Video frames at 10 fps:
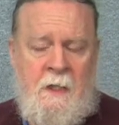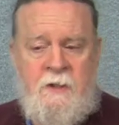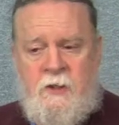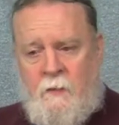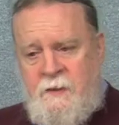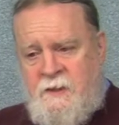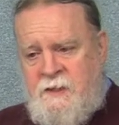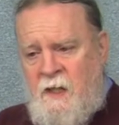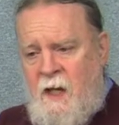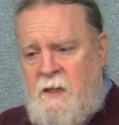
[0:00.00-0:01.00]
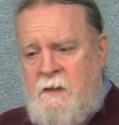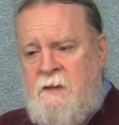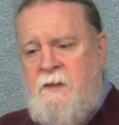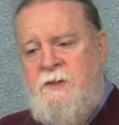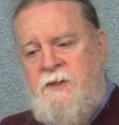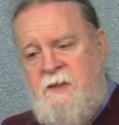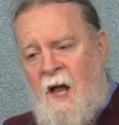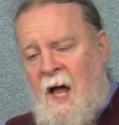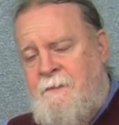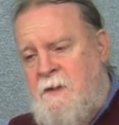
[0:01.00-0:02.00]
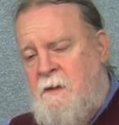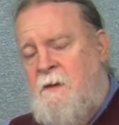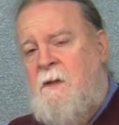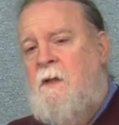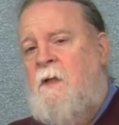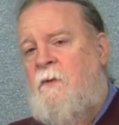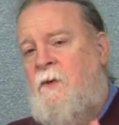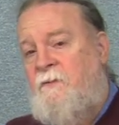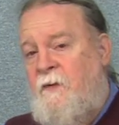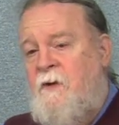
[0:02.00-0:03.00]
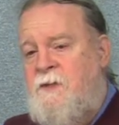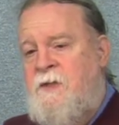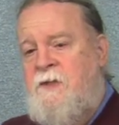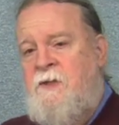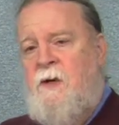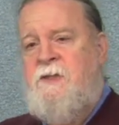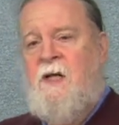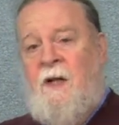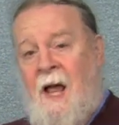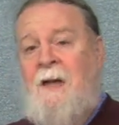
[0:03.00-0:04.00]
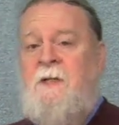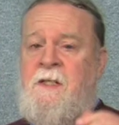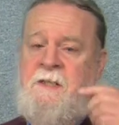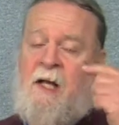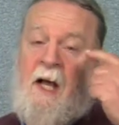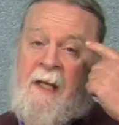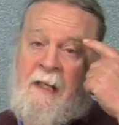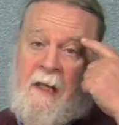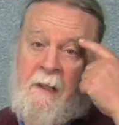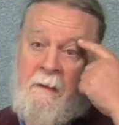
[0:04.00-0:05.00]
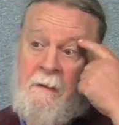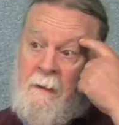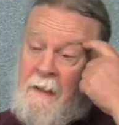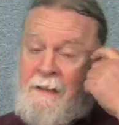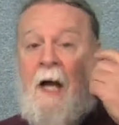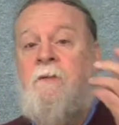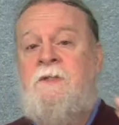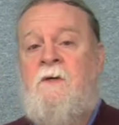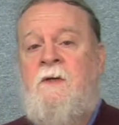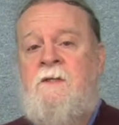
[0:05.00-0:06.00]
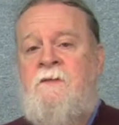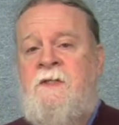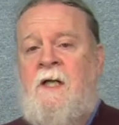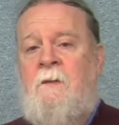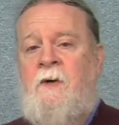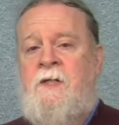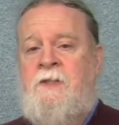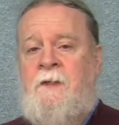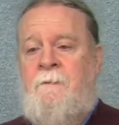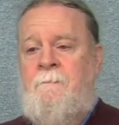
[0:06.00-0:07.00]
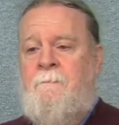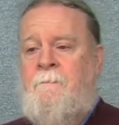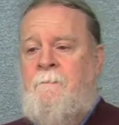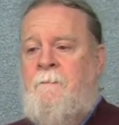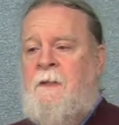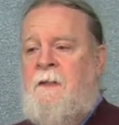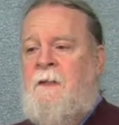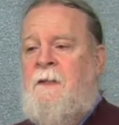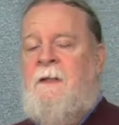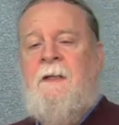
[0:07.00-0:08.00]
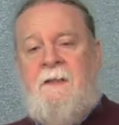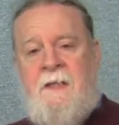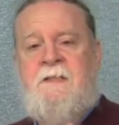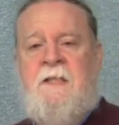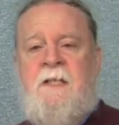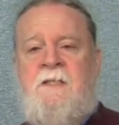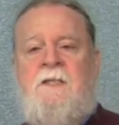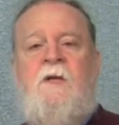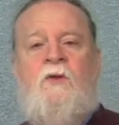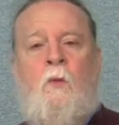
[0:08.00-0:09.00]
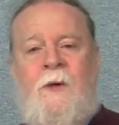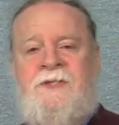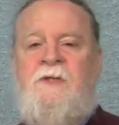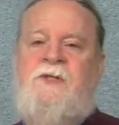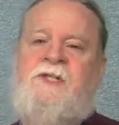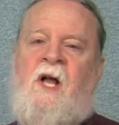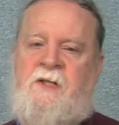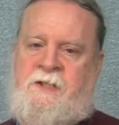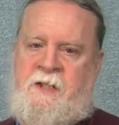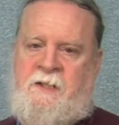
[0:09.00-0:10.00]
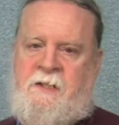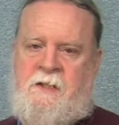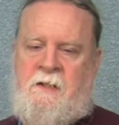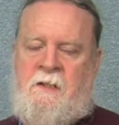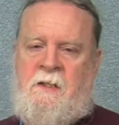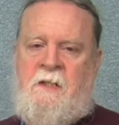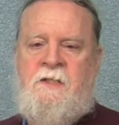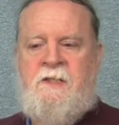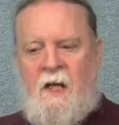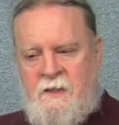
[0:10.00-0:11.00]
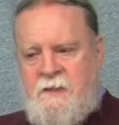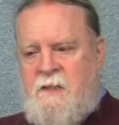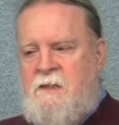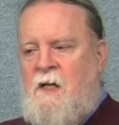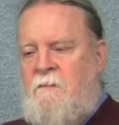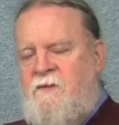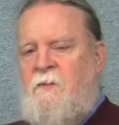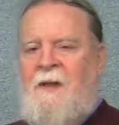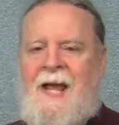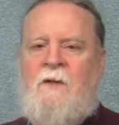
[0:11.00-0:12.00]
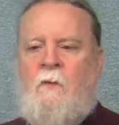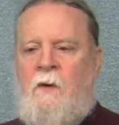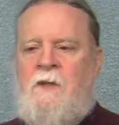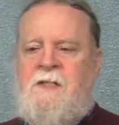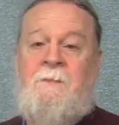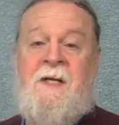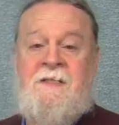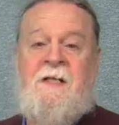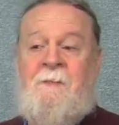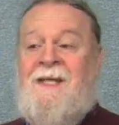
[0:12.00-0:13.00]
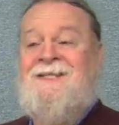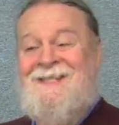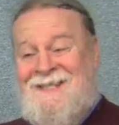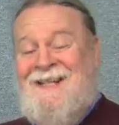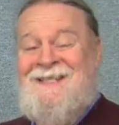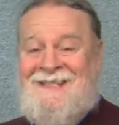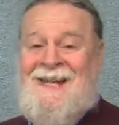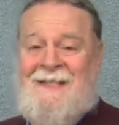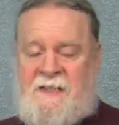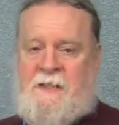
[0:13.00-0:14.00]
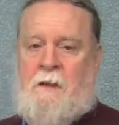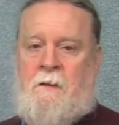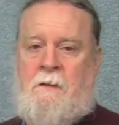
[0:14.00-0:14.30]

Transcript: So when the sun stopped, reversed and started to climb in the sky again, that was a cause for celebration. This is the winter solstice. Solstice comes from Latin words that basically means the sun stands still,